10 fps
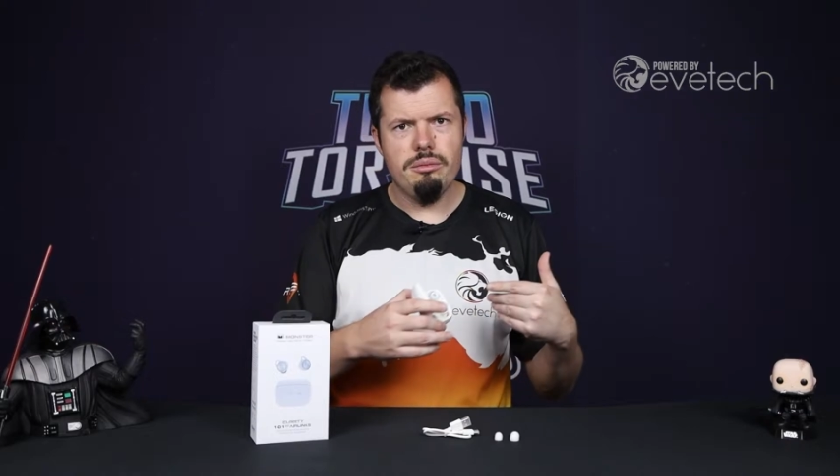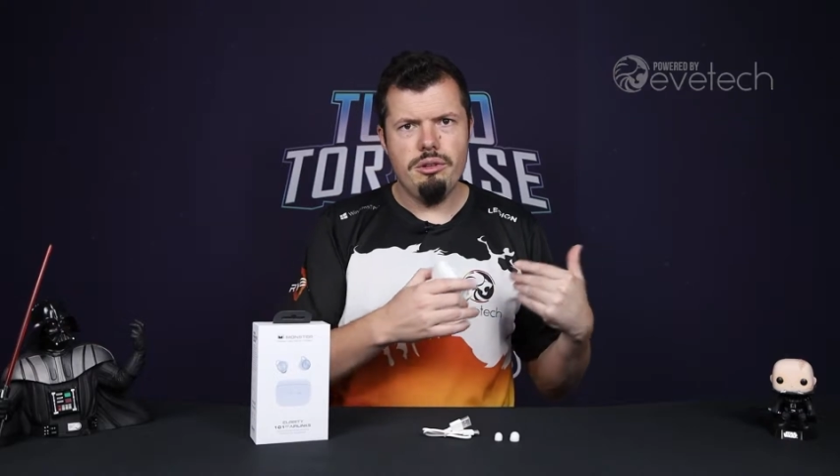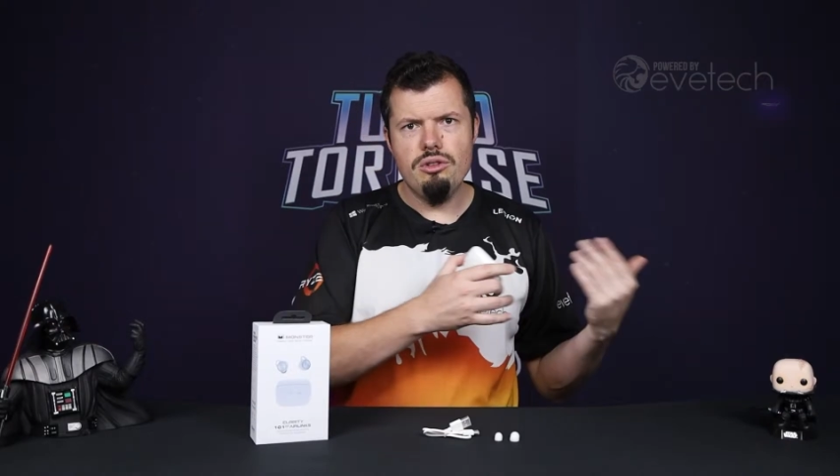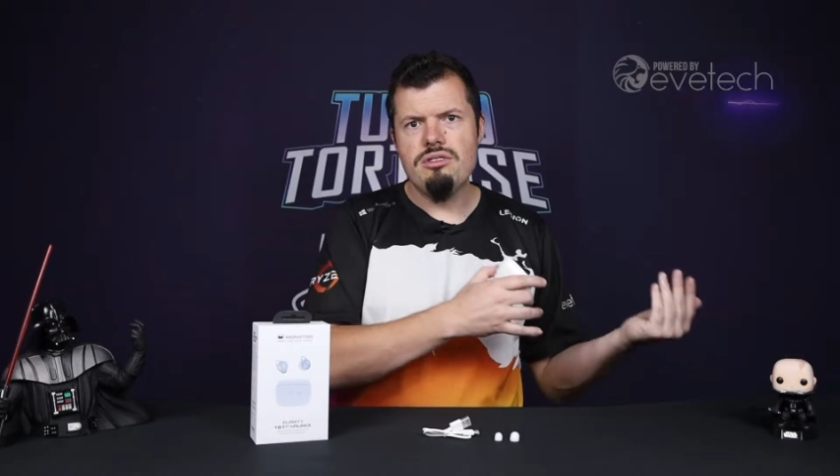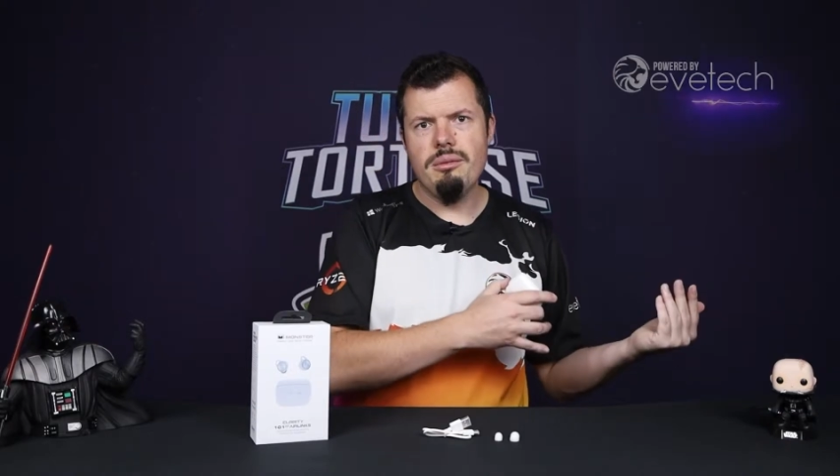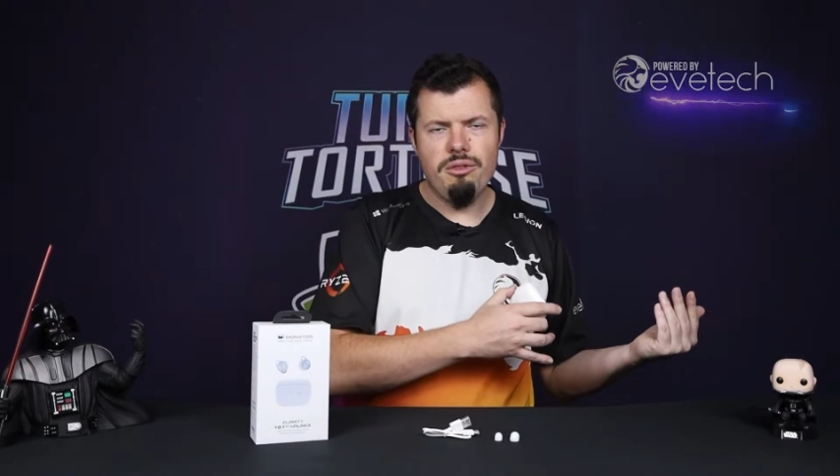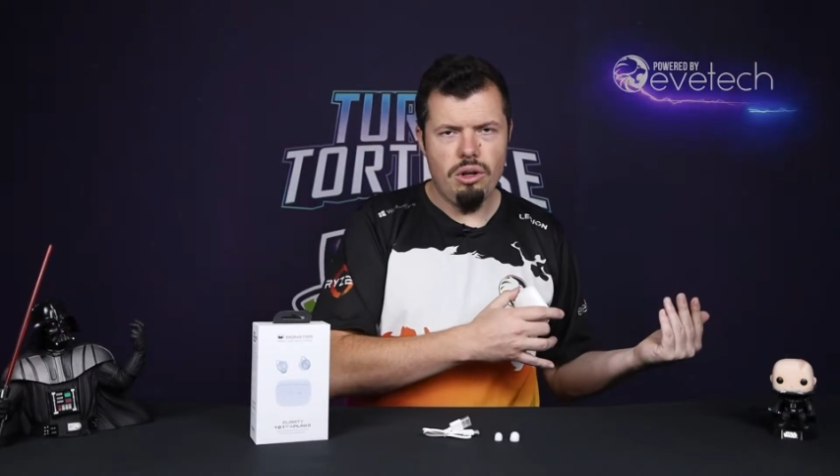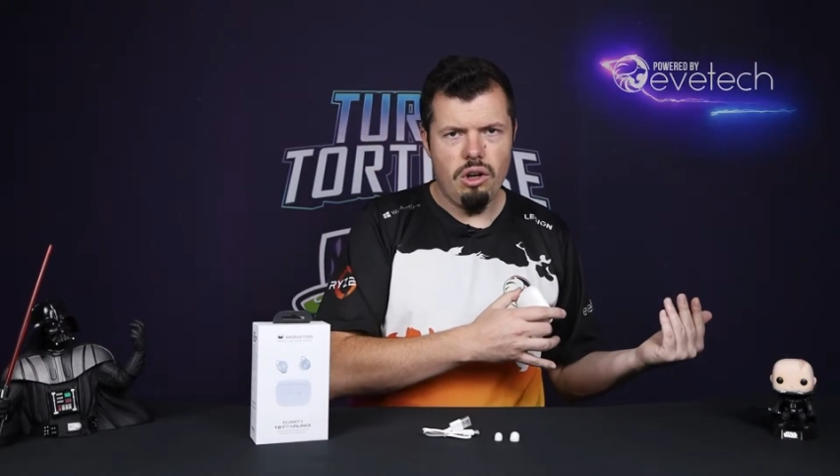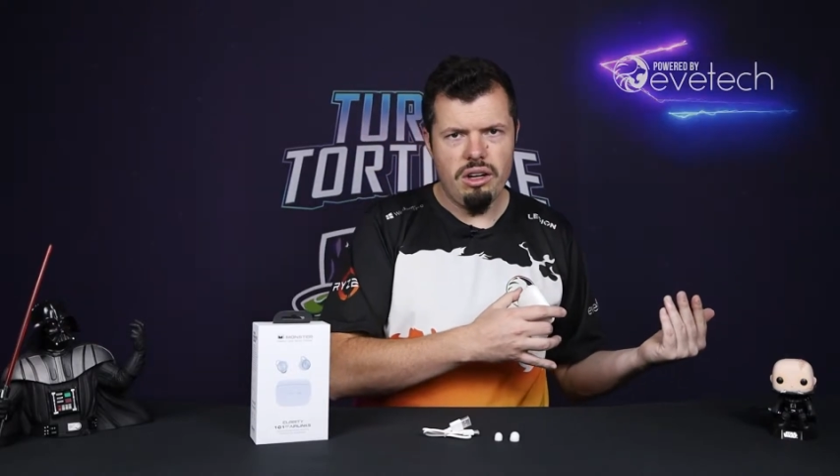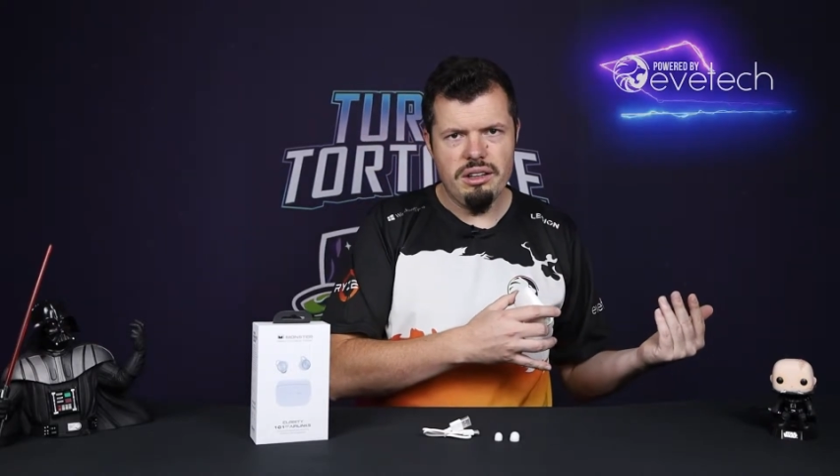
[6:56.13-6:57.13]
use them for
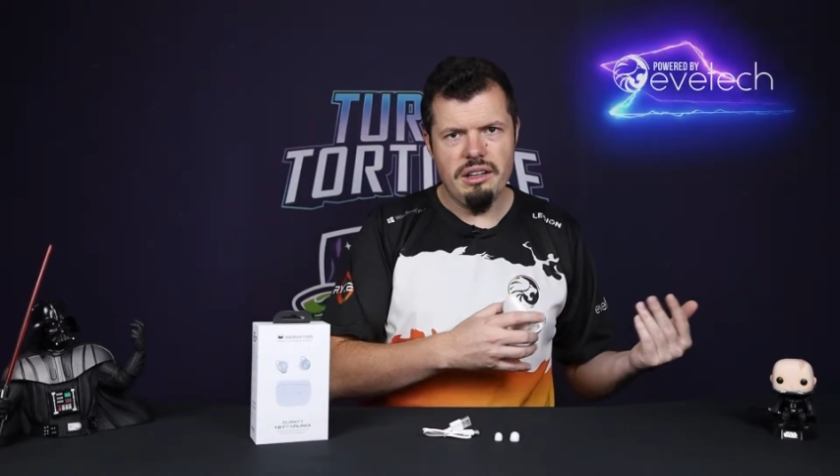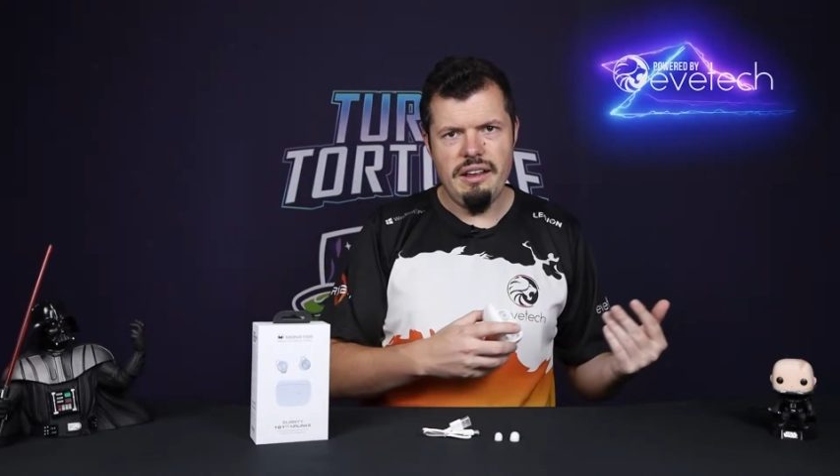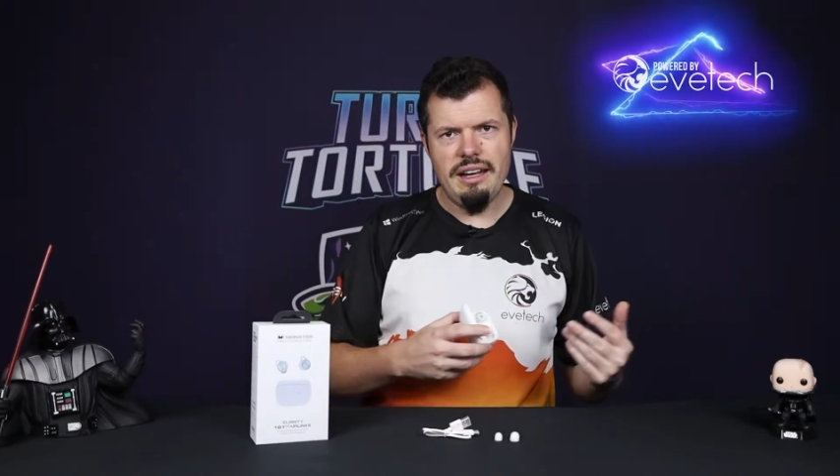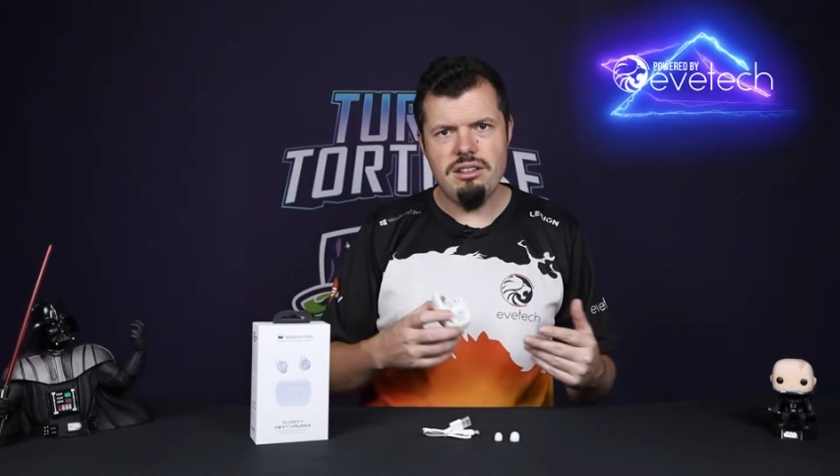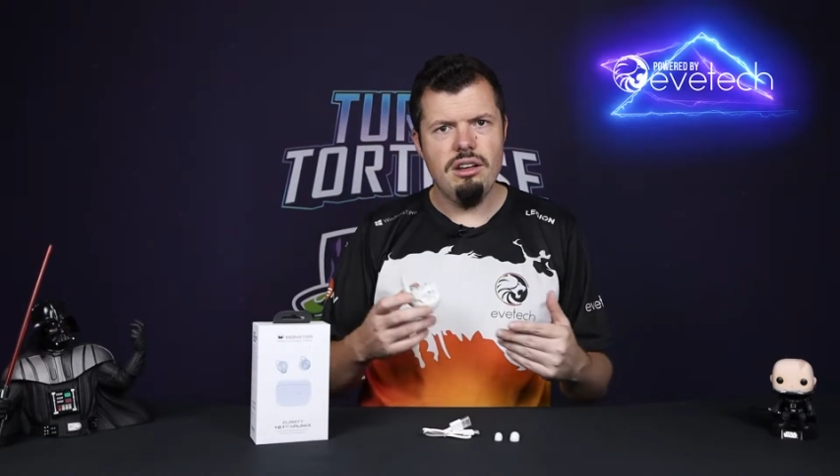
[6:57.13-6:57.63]
longer than that,